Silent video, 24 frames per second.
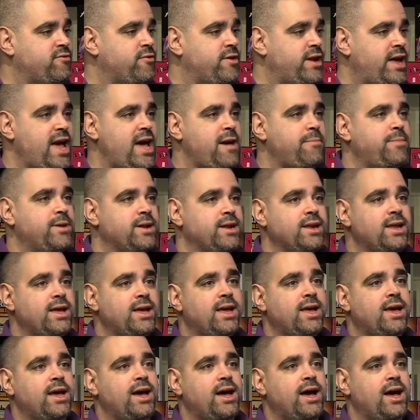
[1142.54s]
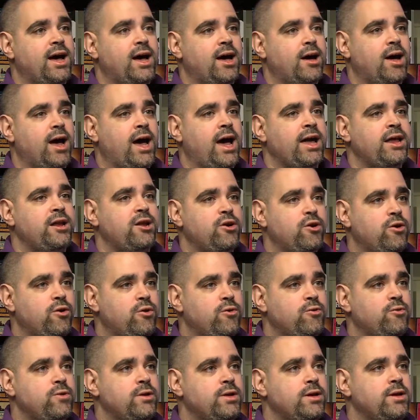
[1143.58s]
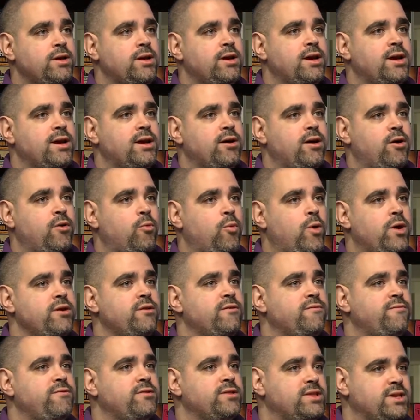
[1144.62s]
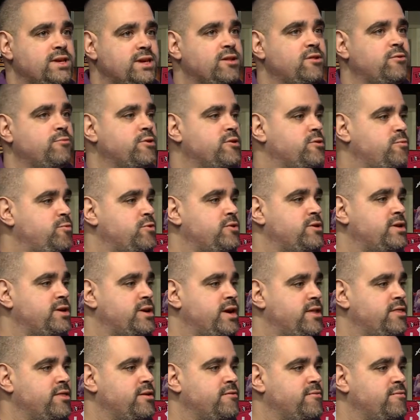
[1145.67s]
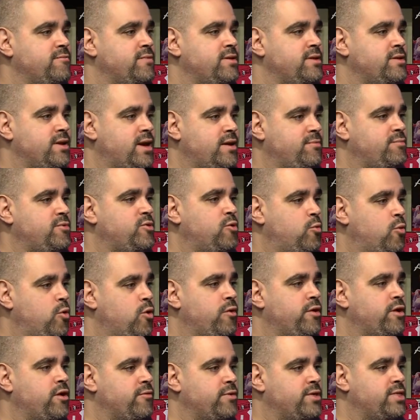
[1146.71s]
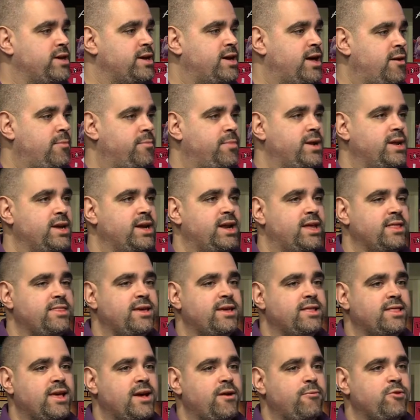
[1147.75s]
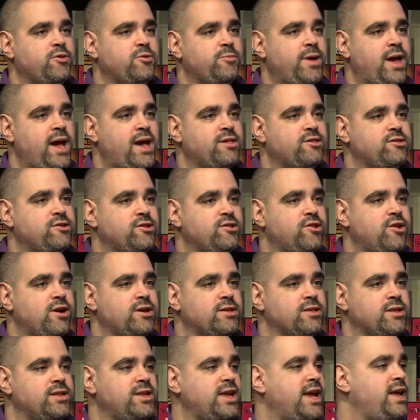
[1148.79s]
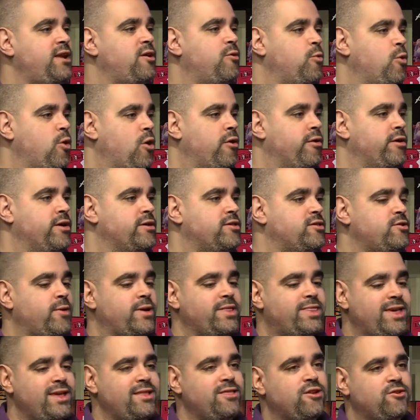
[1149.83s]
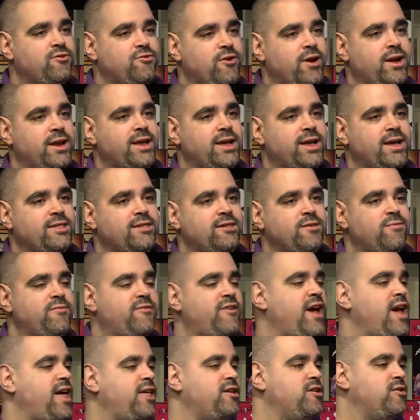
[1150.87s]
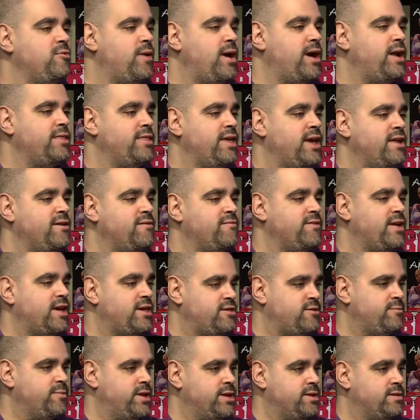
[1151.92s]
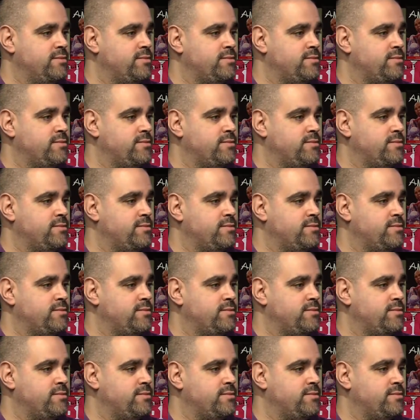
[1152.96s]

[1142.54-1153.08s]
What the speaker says: it happened. I know a wonderful deal was put together to take the Warrior in the company, and I think that was passed along to Dana Warrior, so I think they're trying to get some value out of that investment.